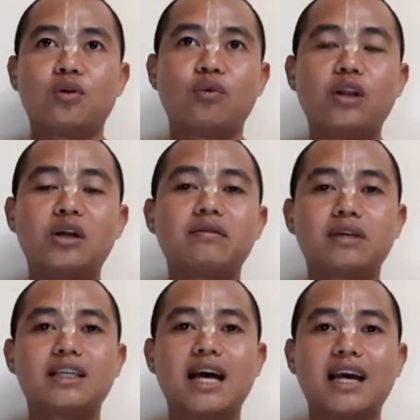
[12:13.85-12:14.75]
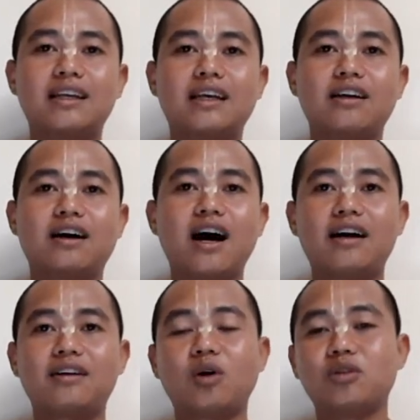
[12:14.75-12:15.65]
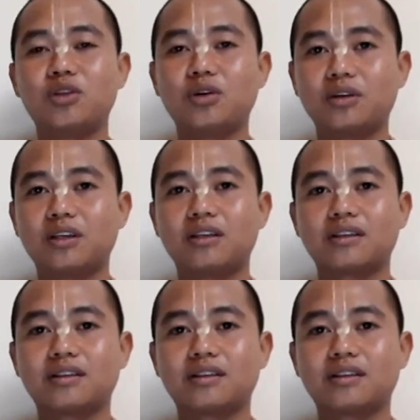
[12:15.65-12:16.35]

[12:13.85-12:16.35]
will not reside in the heart of the yogi.